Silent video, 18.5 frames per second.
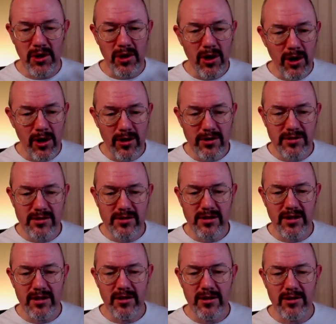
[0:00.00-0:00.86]
Lots
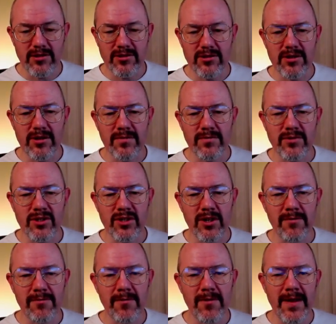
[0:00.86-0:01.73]
and lots of
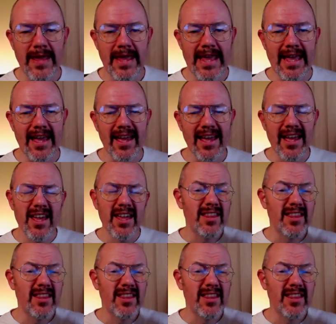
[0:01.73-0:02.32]
stuff here.